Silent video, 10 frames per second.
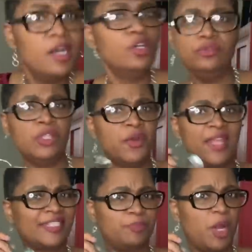Oh sure, no,
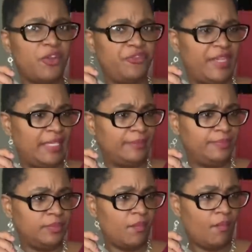that's perfect.
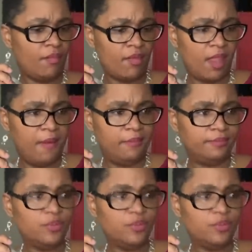Makes your eyes water.